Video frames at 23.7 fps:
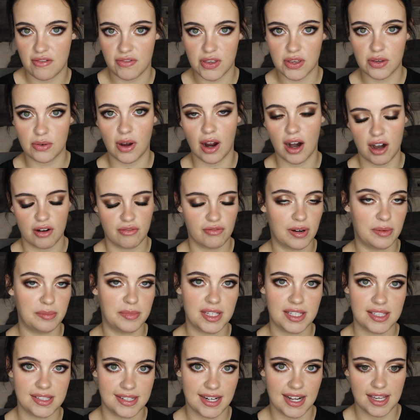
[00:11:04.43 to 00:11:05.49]
if you are from
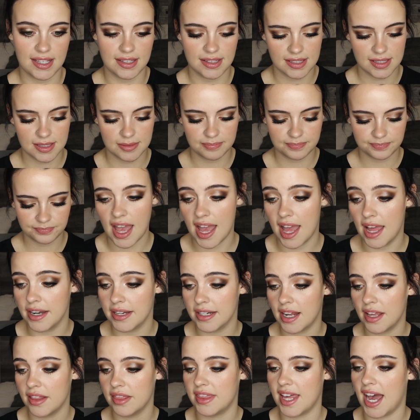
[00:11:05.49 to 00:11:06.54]
the States.
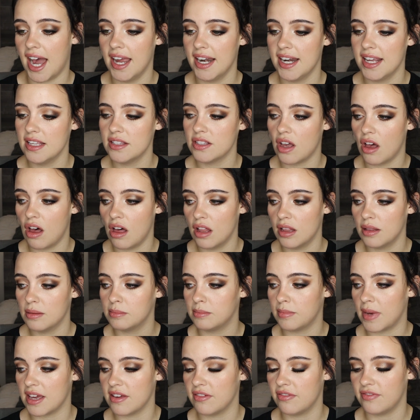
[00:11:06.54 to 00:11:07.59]
And that is all
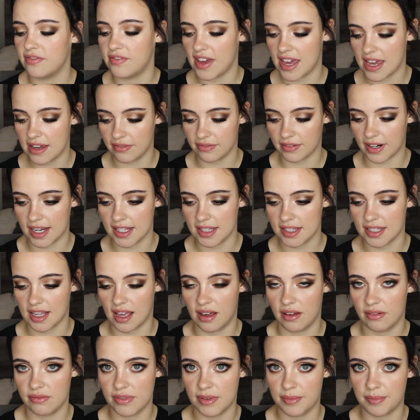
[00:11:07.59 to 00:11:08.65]
my favorites
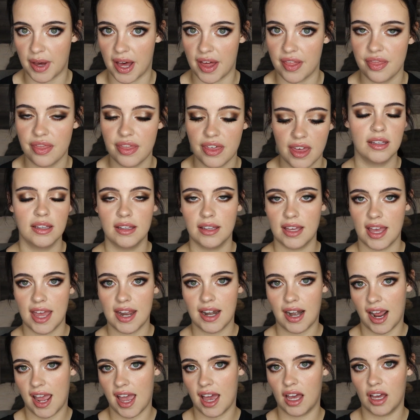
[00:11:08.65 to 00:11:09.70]
of the month
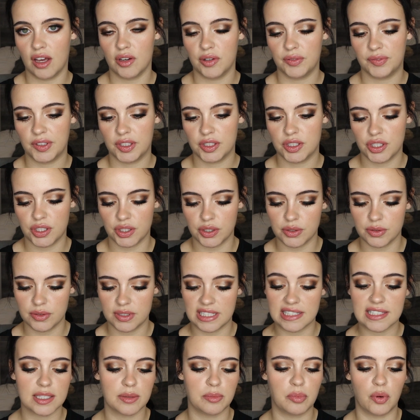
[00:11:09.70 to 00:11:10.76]
and I have two
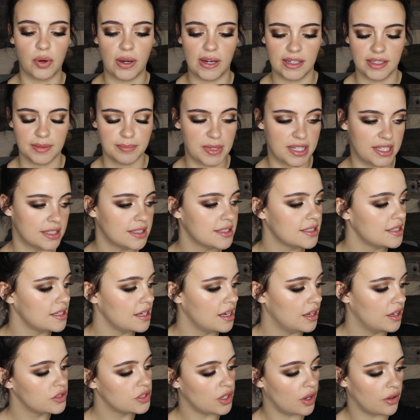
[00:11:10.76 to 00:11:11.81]
disappointments.
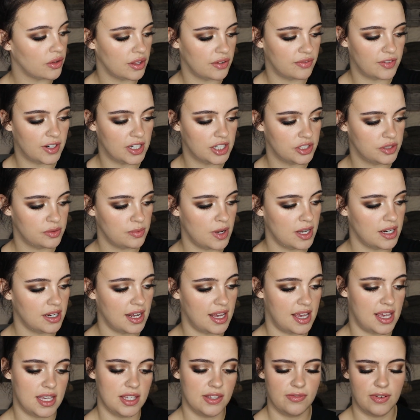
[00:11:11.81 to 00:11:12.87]
So the first one
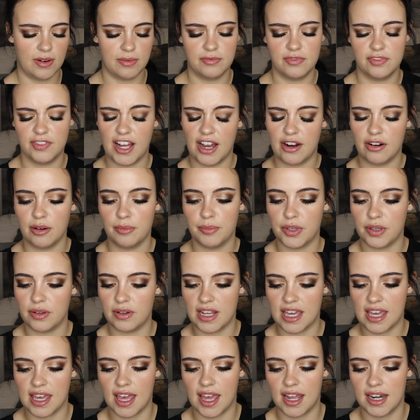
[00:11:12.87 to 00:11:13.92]
is from Flower
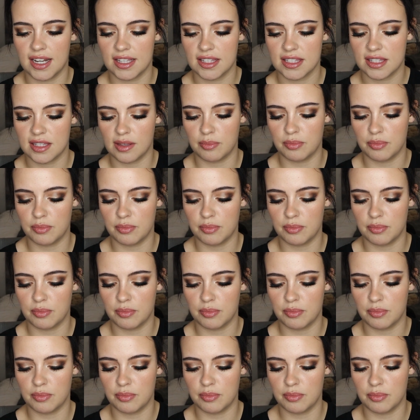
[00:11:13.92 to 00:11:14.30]
Beauty and it's